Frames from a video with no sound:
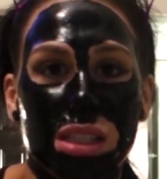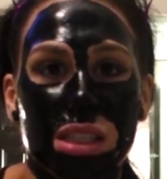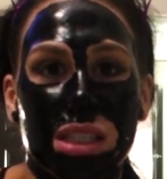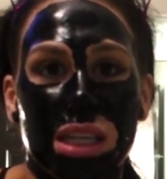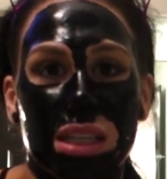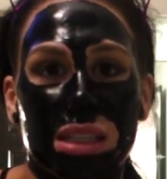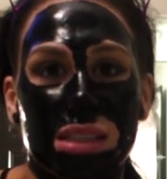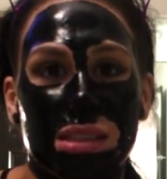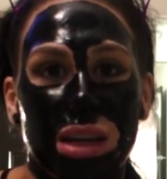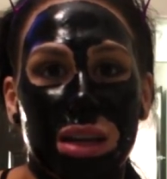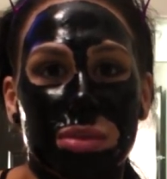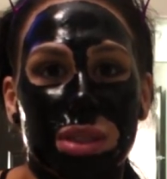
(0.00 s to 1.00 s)
need to take this
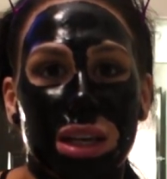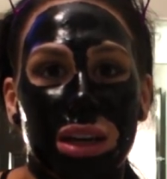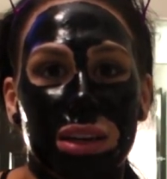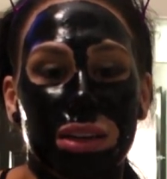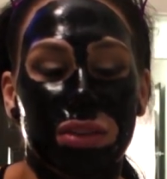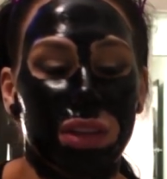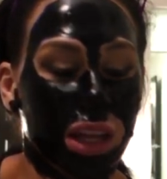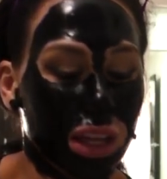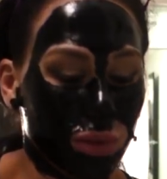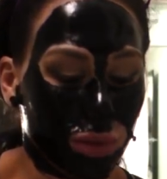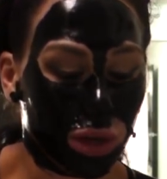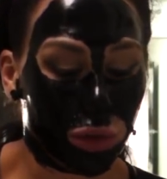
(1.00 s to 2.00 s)
time to kind of
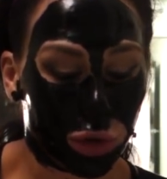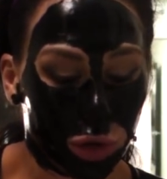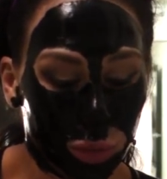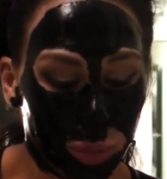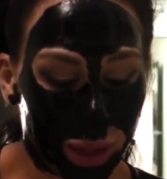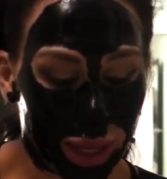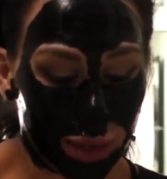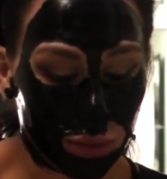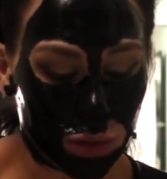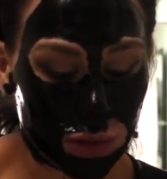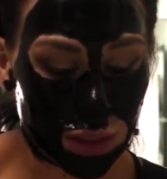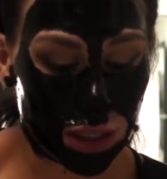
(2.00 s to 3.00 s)
like regroup, and
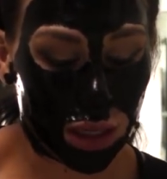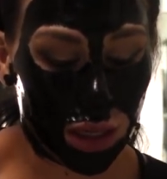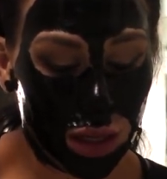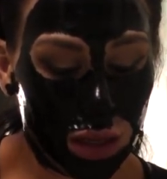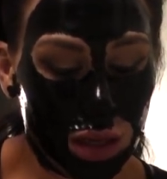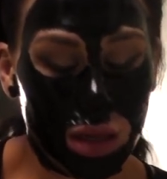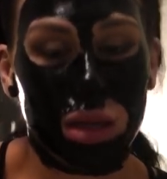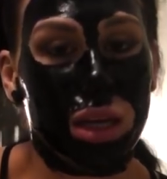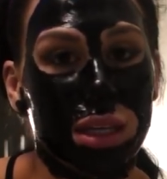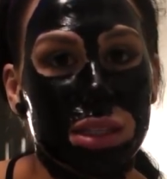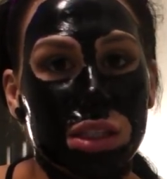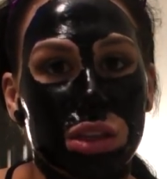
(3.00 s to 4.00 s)
we'll see
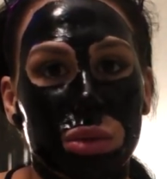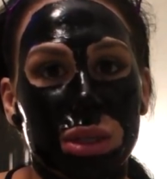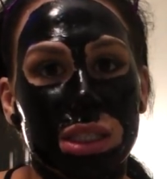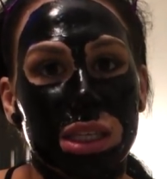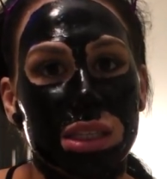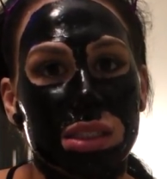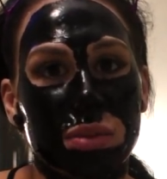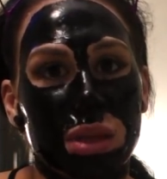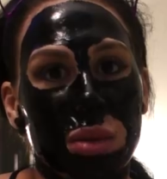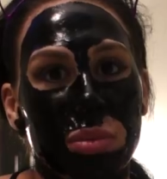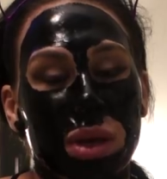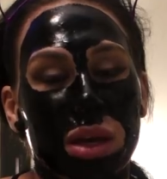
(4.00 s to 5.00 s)
next year where it takes
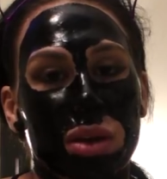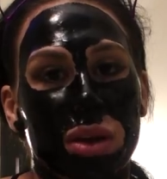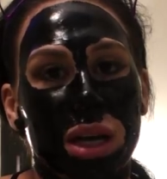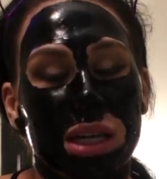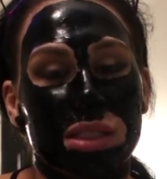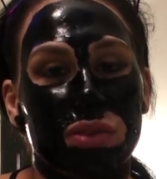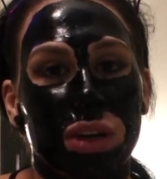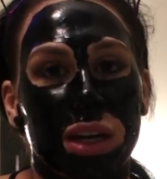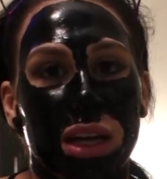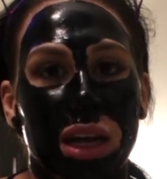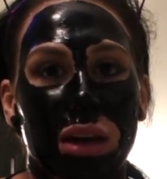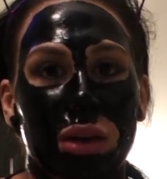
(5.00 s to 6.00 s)
me, but as of
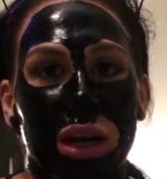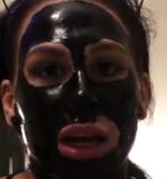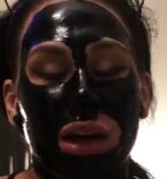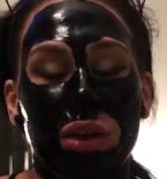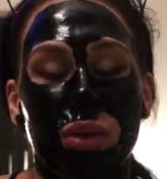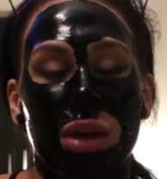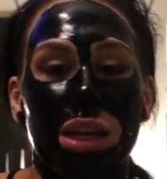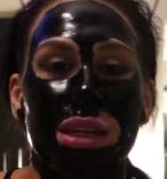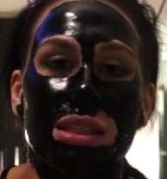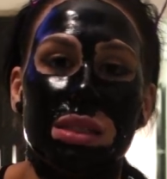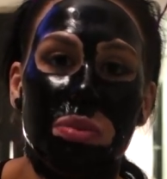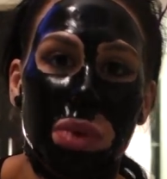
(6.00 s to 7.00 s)
right now, I kind of want to
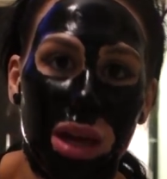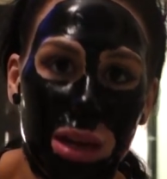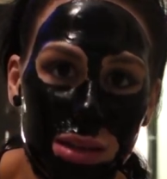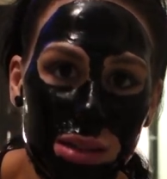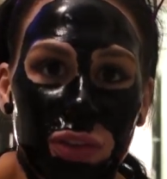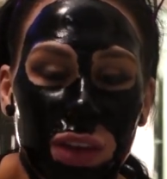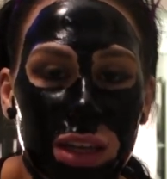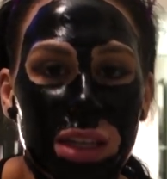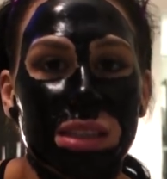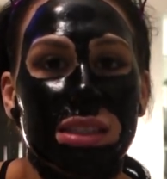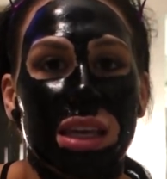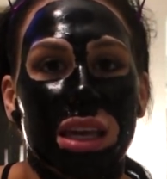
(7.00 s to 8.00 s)
expand
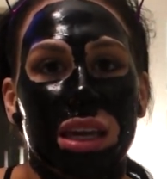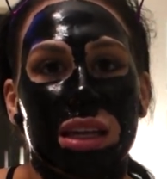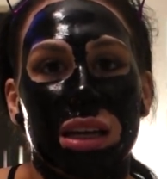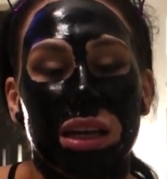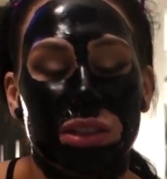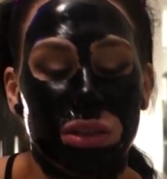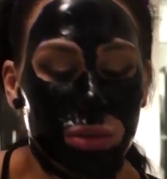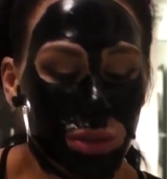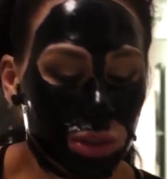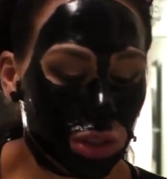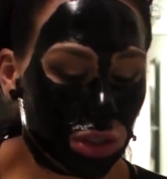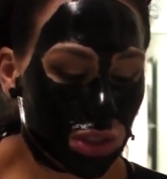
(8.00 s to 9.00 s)
fitness and I don't
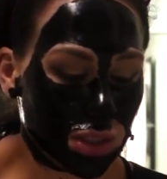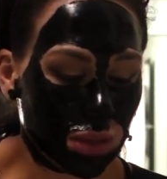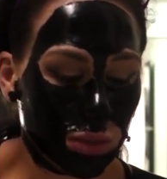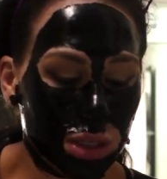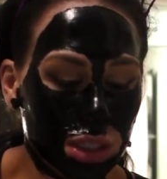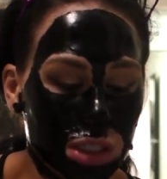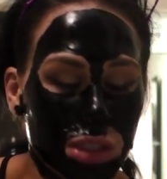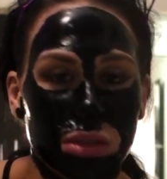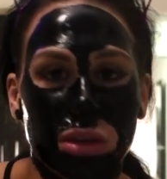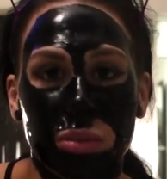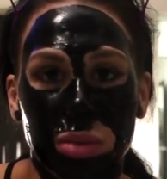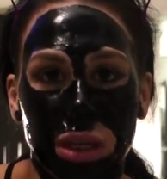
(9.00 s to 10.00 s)
want to just limit it to
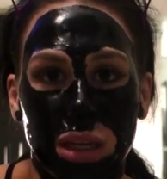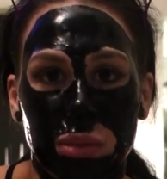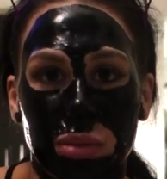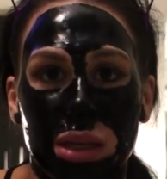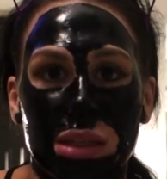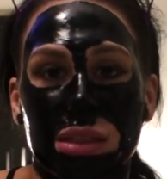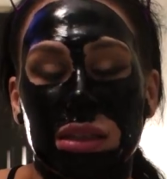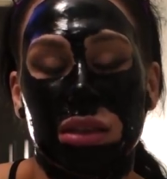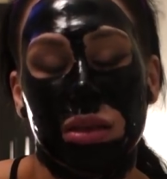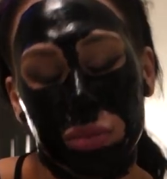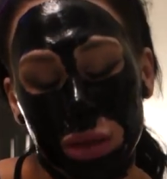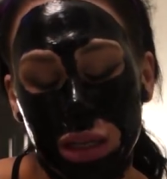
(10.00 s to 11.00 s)
competing because
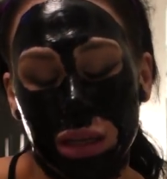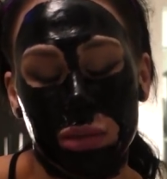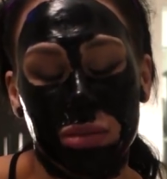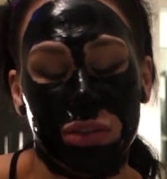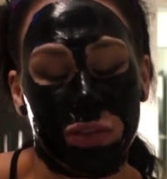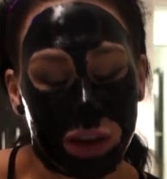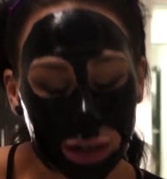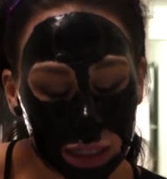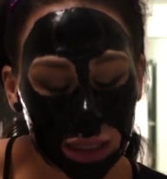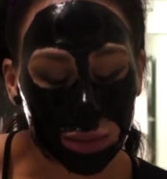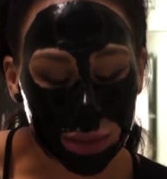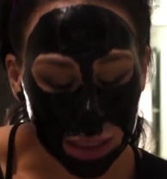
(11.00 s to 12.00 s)
competing can be very
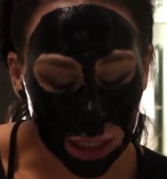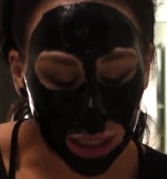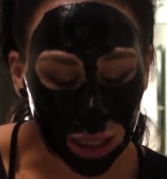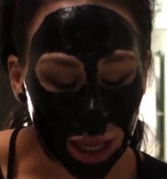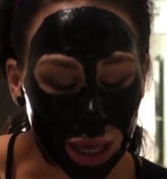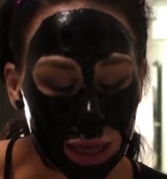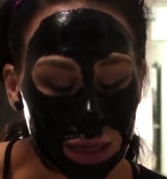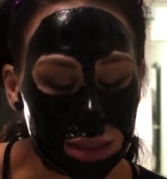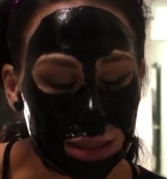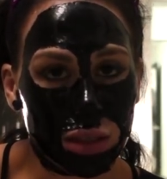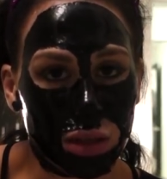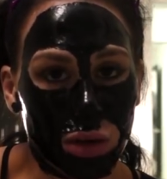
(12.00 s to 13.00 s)
limiting
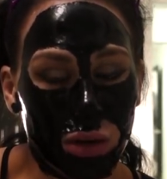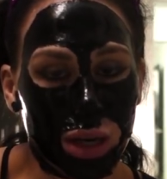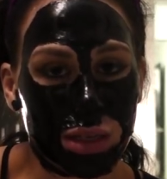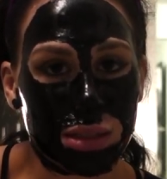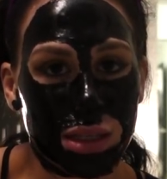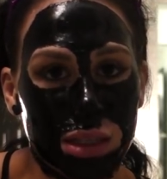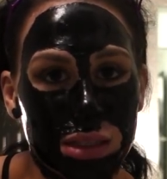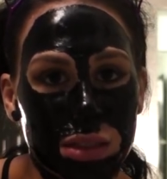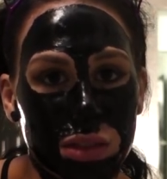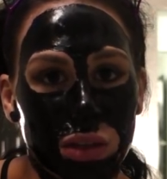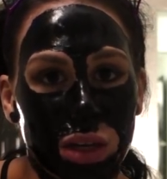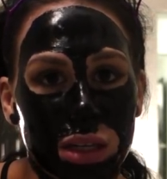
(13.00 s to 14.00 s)
and, you know, as,
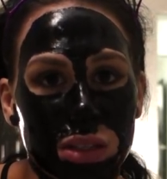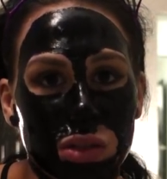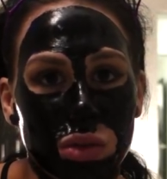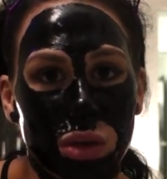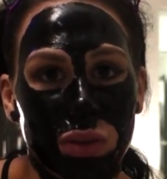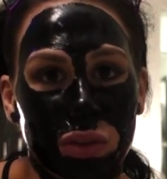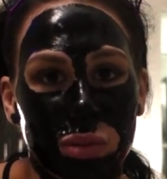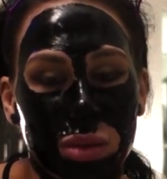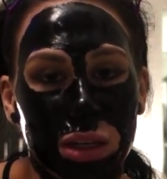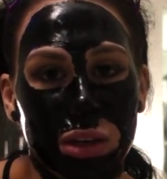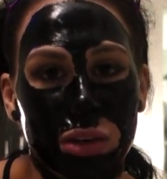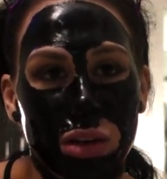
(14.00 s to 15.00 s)
as you guys who have
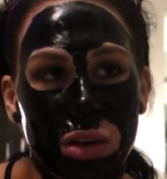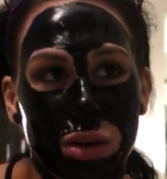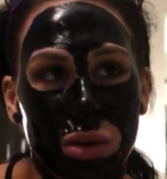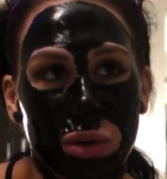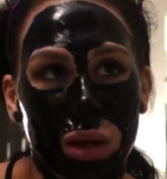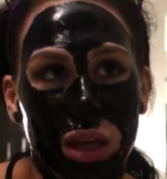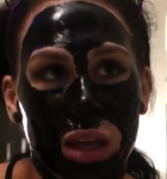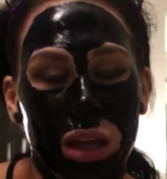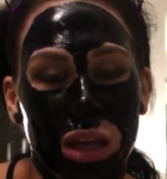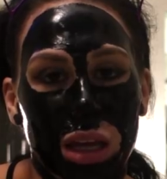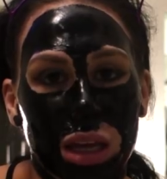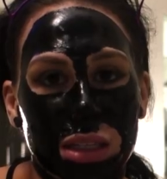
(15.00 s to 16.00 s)
competed know,
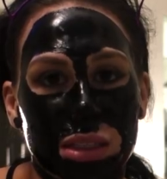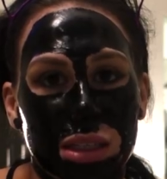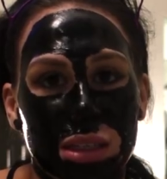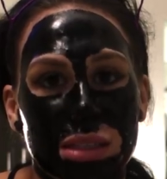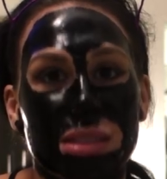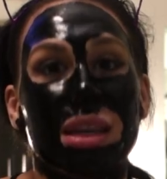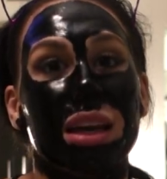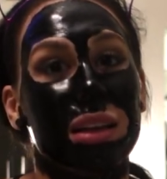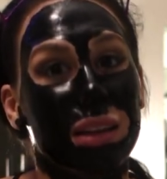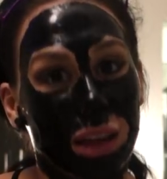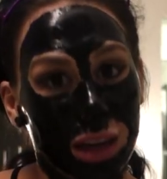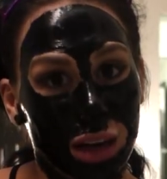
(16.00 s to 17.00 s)
it does take a
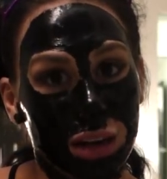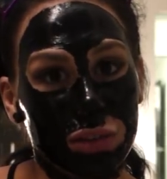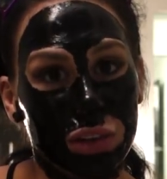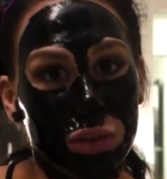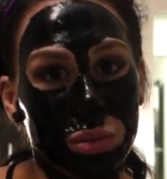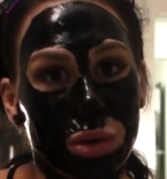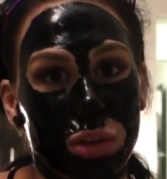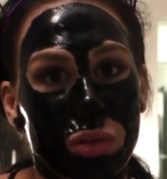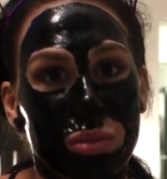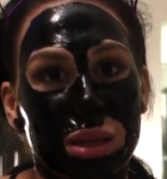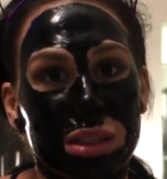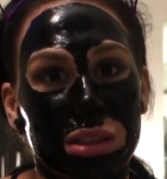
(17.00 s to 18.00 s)
lot out of you both
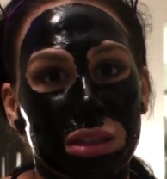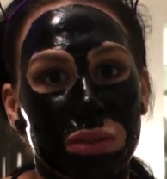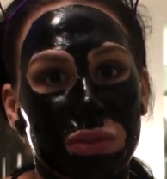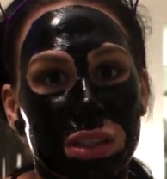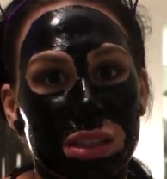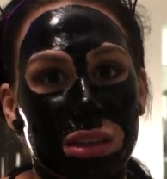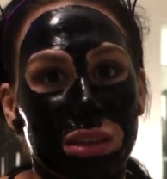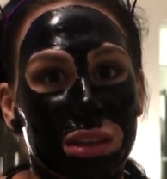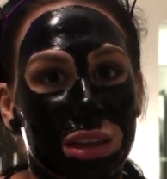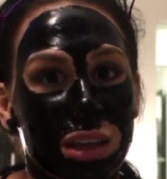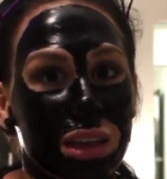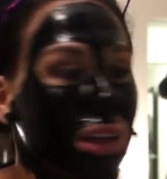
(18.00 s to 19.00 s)
mentally and
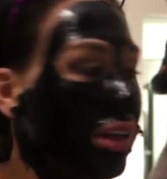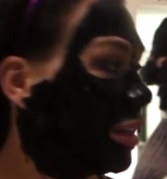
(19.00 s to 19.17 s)
physically.